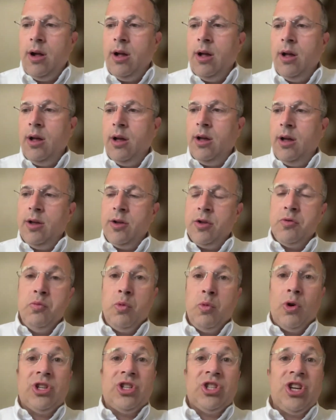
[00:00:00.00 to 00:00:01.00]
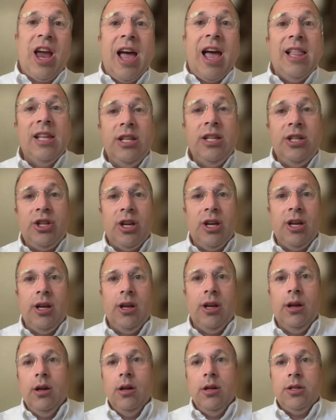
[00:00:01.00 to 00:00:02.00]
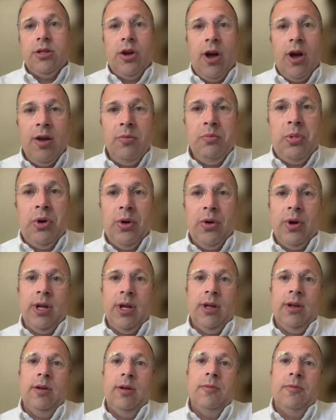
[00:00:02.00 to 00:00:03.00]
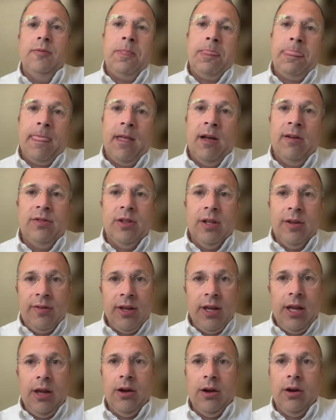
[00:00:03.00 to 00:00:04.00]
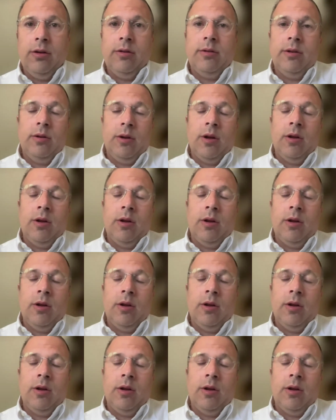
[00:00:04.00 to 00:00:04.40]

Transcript: more challenging time period of living here.